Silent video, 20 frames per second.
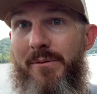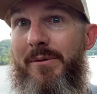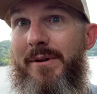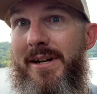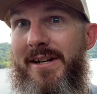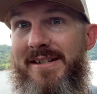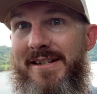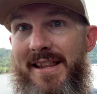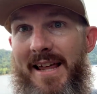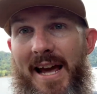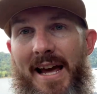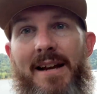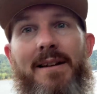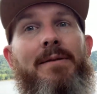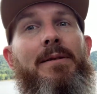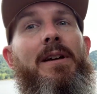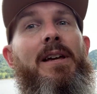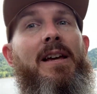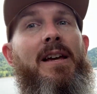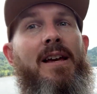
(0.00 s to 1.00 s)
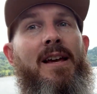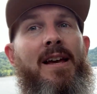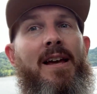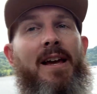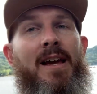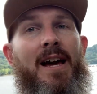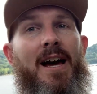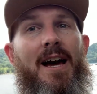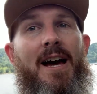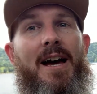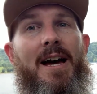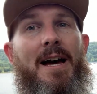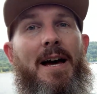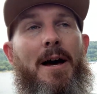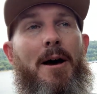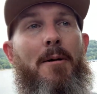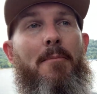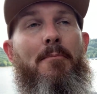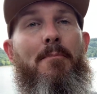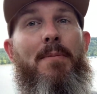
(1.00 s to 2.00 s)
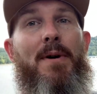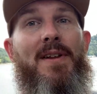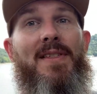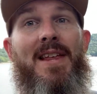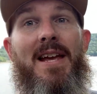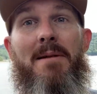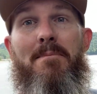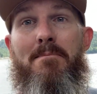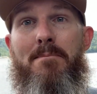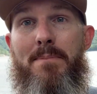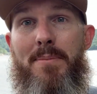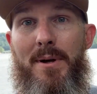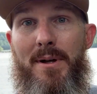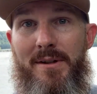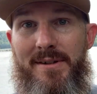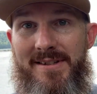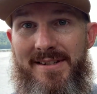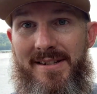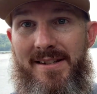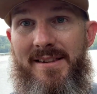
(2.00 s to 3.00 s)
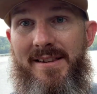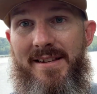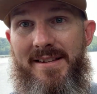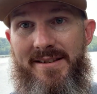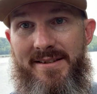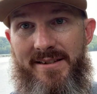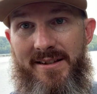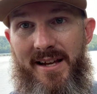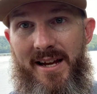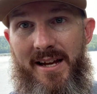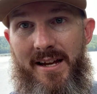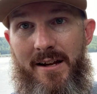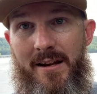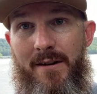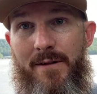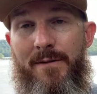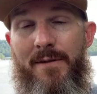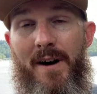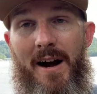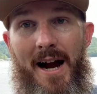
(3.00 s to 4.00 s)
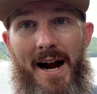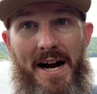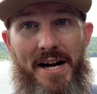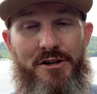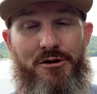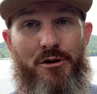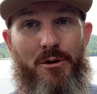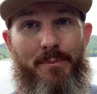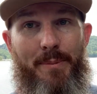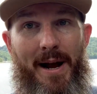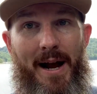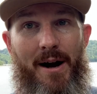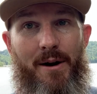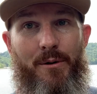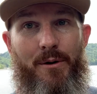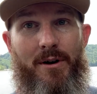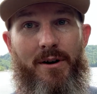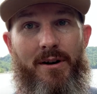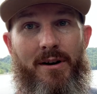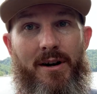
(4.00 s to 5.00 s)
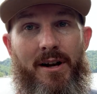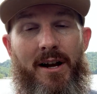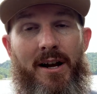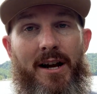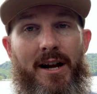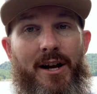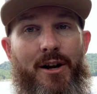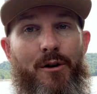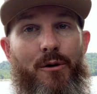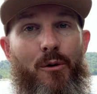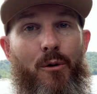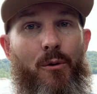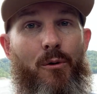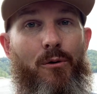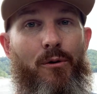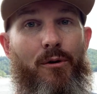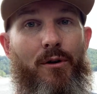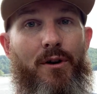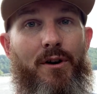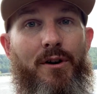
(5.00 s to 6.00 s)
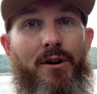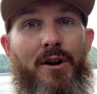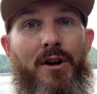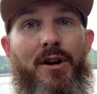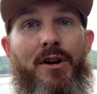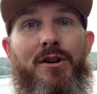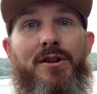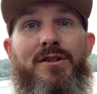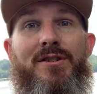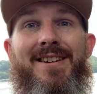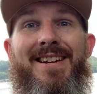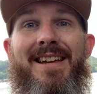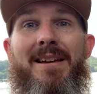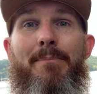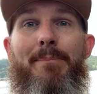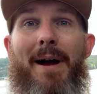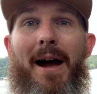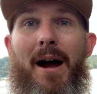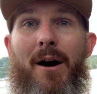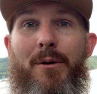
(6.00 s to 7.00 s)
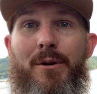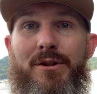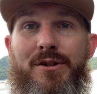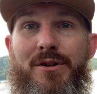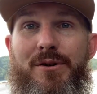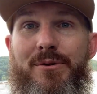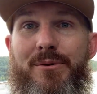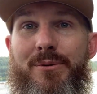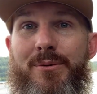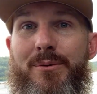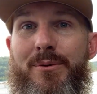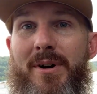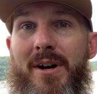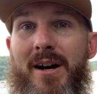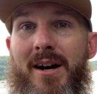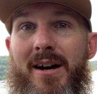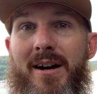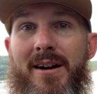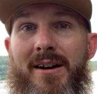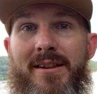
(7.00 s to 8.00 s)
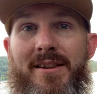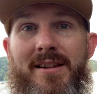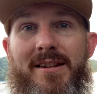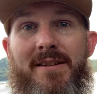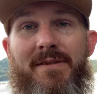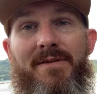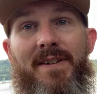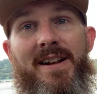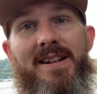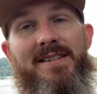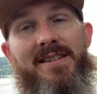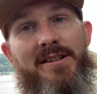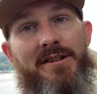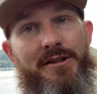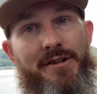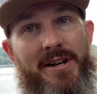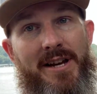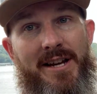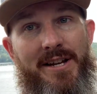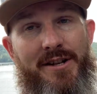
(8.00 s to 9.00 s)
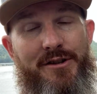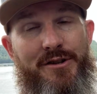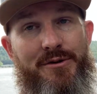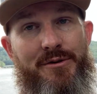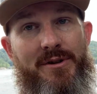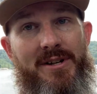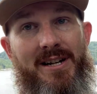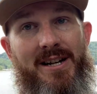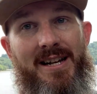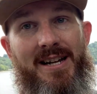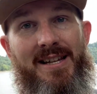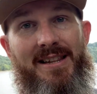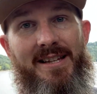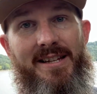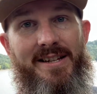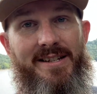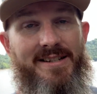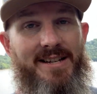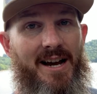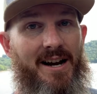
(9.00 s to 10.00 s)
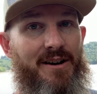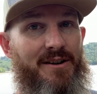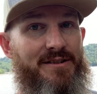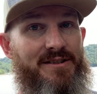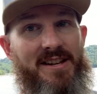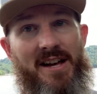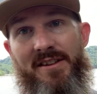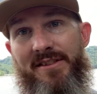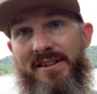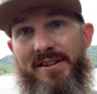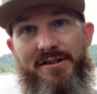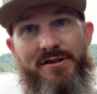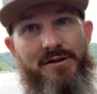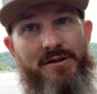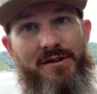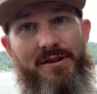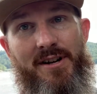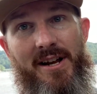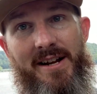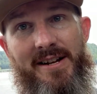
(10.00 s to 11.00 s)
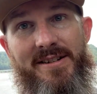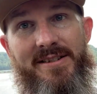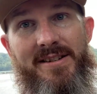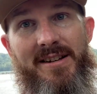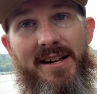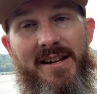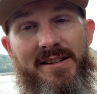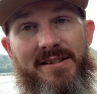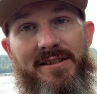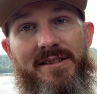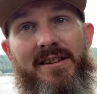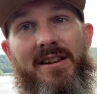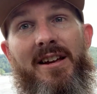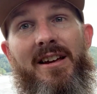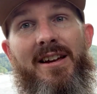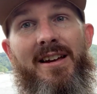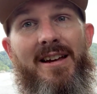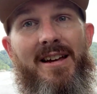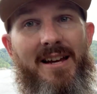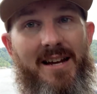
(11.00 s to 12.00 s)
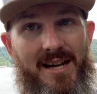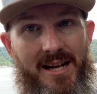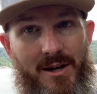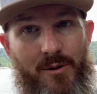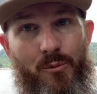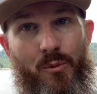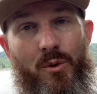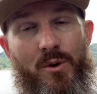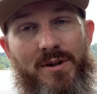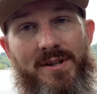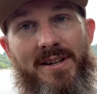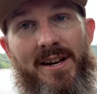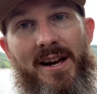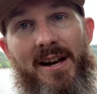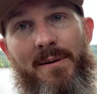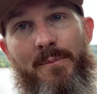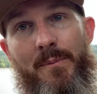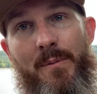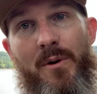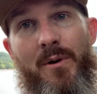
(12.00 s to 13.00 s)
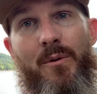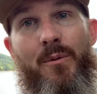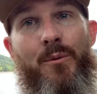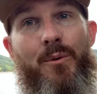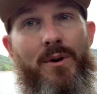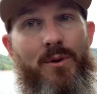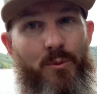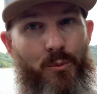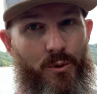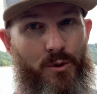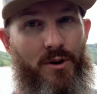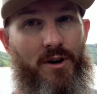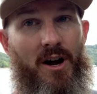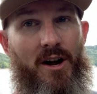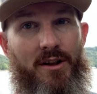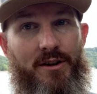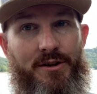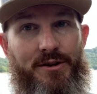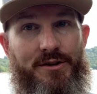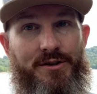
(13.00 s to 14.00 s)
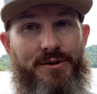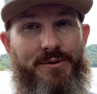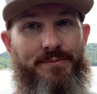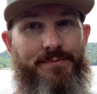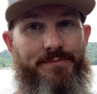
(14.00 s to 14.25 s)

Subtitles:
We'll get to that. But they built this lake for hydropower in order to give power to the defense industry in the entire southeastern United States in wartime with war dollars.